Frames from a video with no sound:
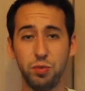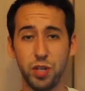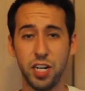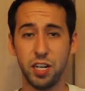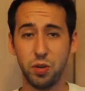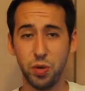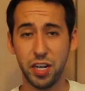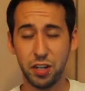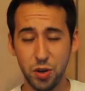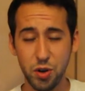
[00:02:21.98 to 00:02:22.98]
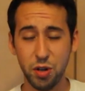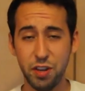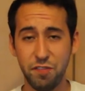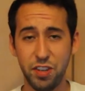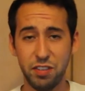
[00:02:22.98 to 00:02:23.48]
we need a quick
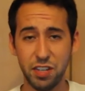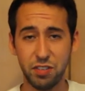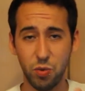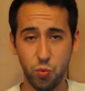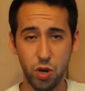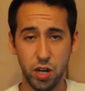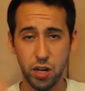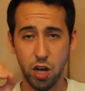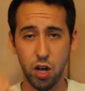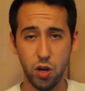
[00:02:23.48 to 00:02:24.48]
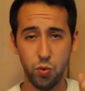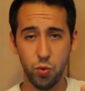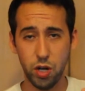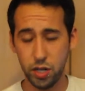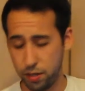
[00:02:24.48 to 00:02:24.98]
nuclear physics
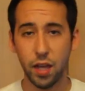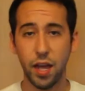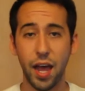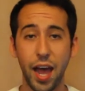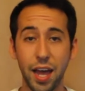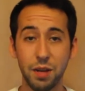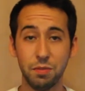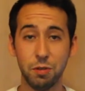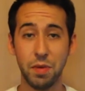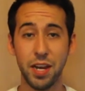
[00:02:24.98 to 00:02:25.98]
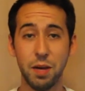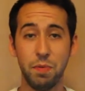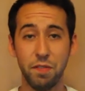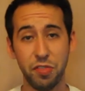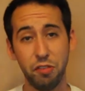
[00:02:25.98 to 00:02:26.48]
101. Atoms are made up
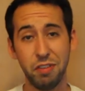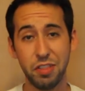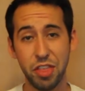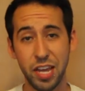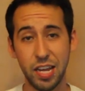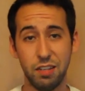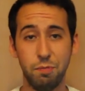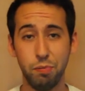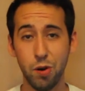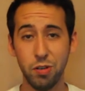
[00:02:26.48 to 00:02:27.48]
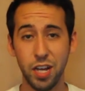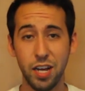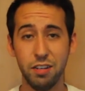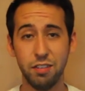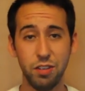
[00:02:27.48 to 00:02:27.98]
of three things,
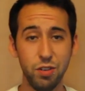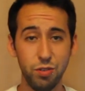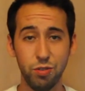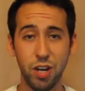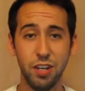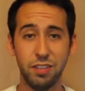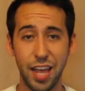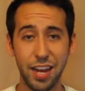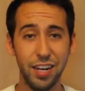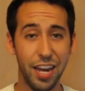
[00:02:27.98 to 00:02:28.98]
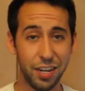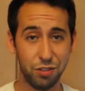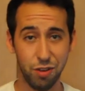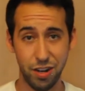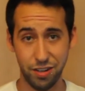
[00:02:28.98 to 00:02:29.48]
protons, neutrons, and
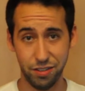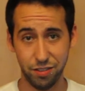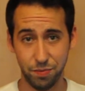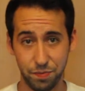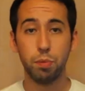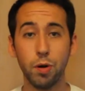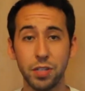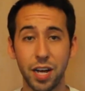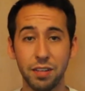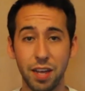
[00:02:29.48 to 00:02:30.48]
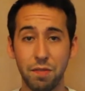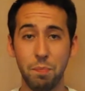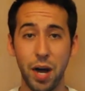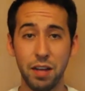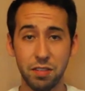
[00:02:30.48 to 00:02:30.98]
electrons. Protons have a
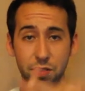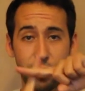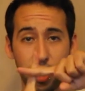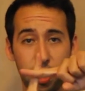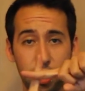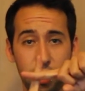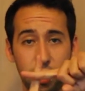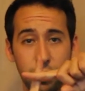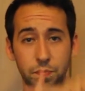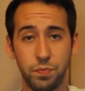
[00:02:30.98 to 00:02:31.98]
positive charge,